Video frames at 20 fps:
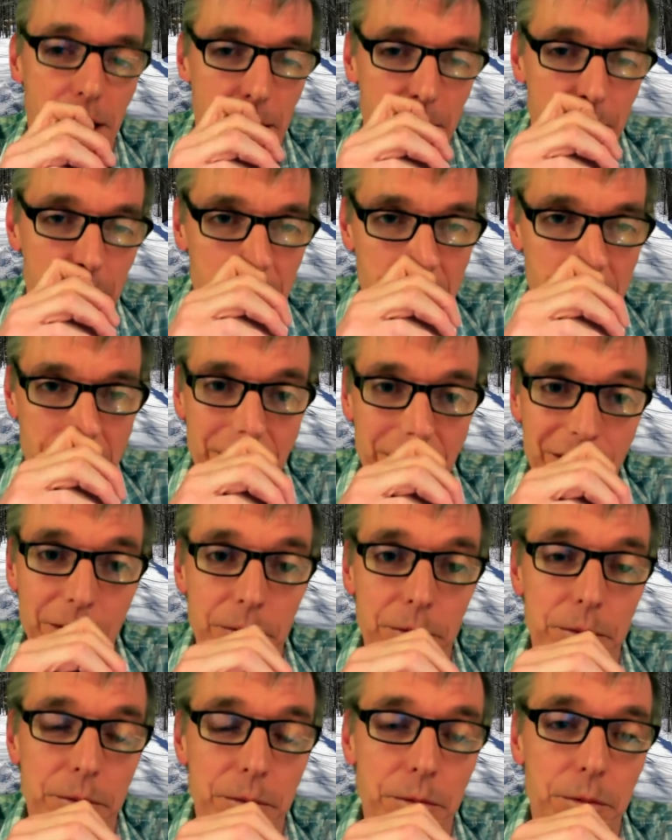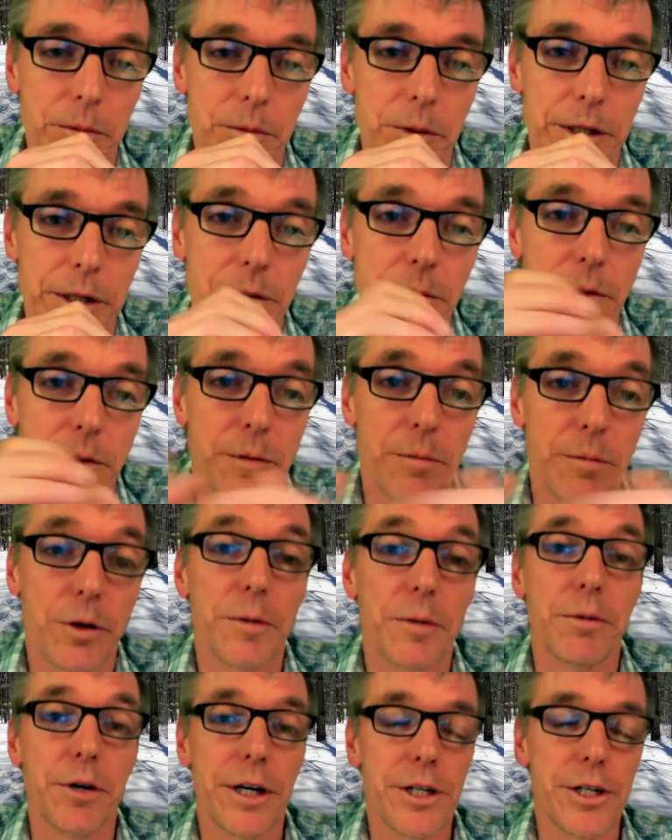Um, you know, when you, when you
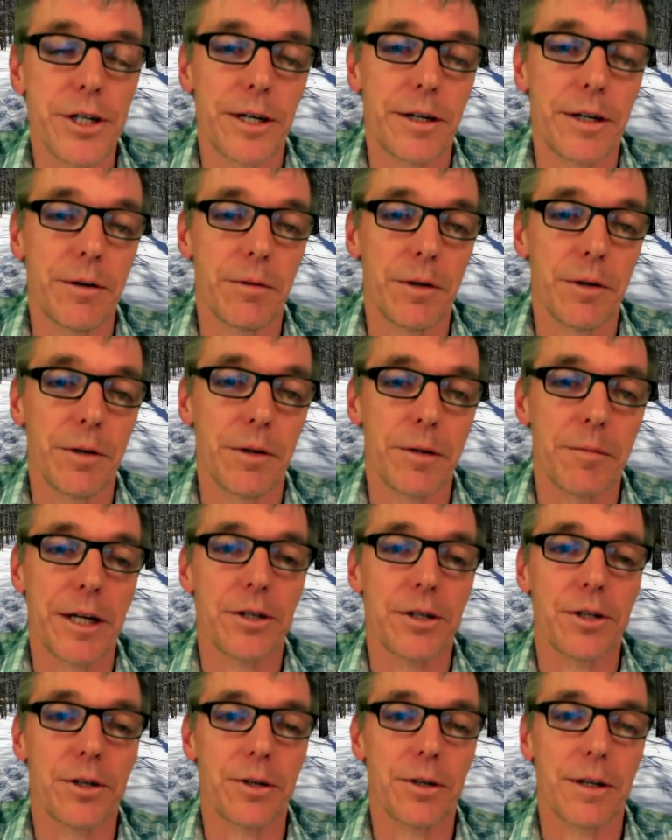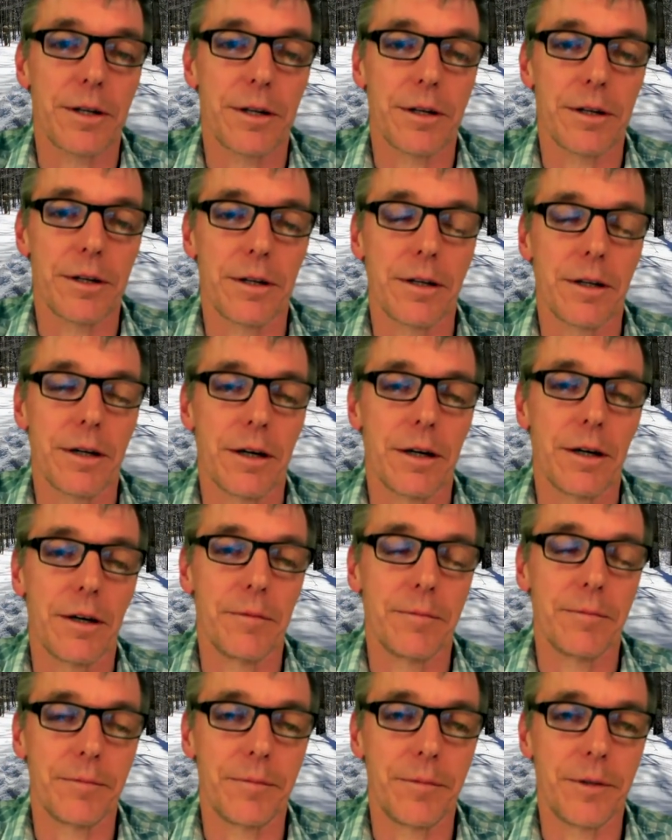put a bridge in, you want to make sure that
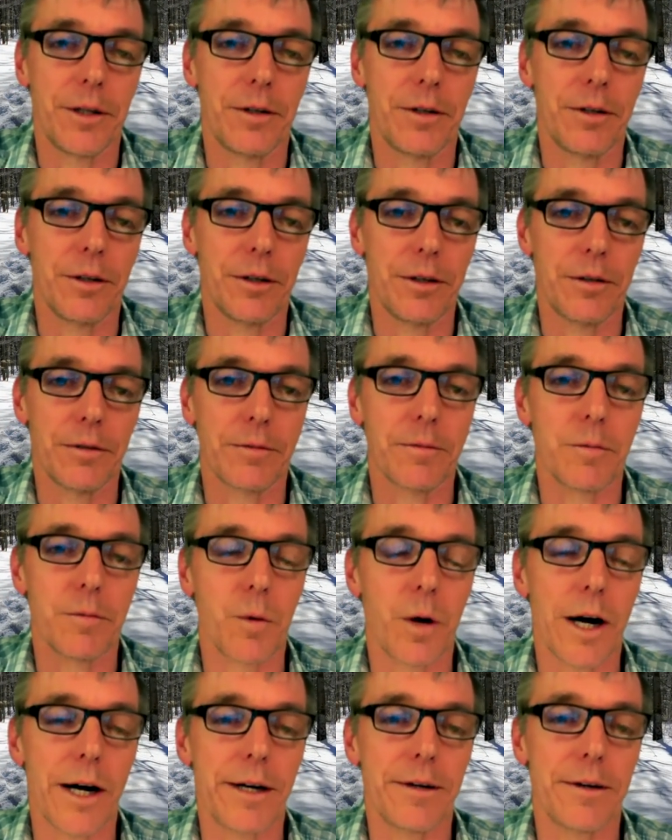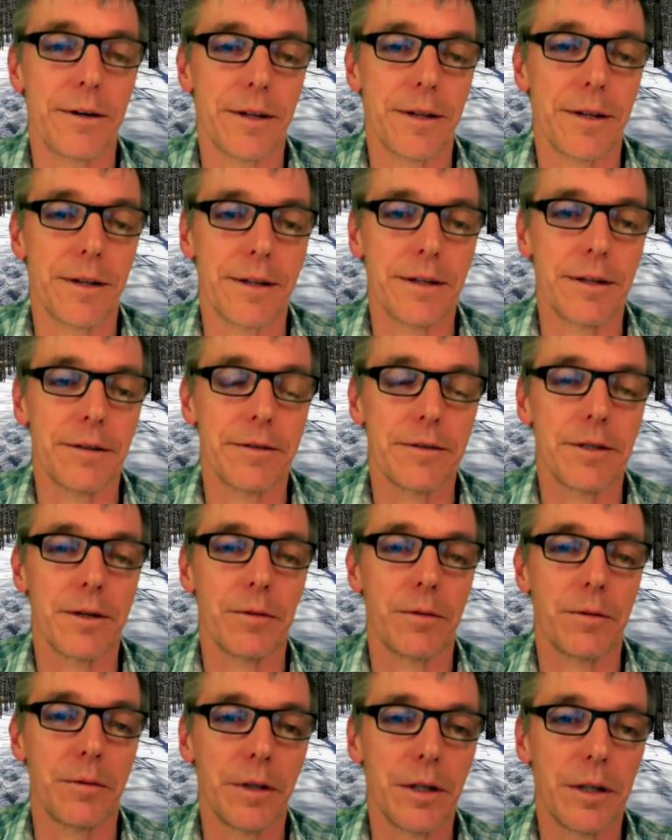um, you, are wider than the,
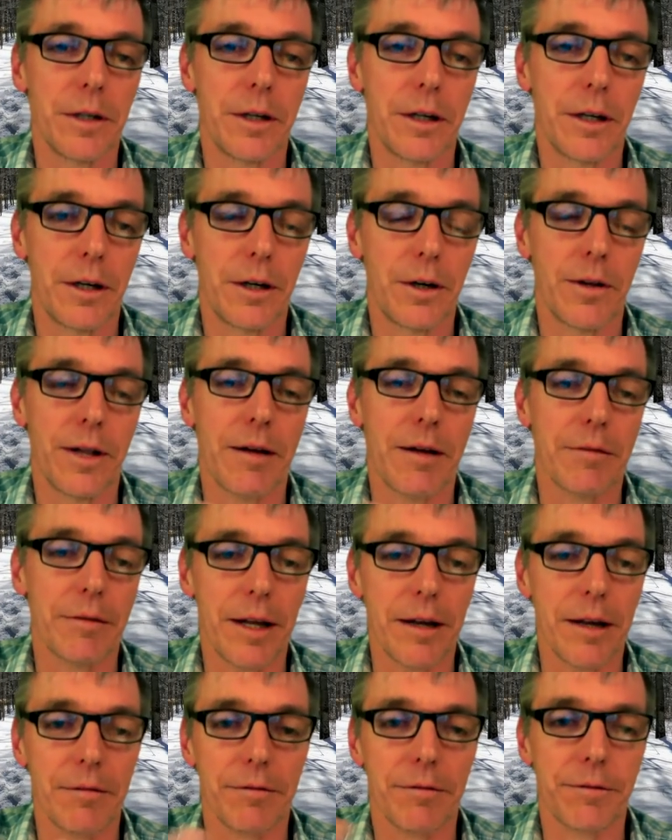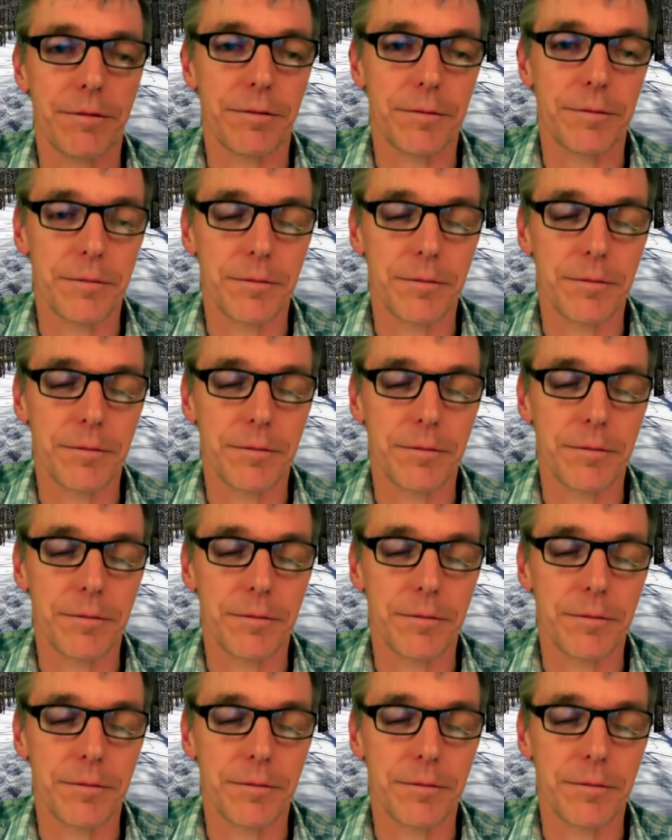so, you know, that, that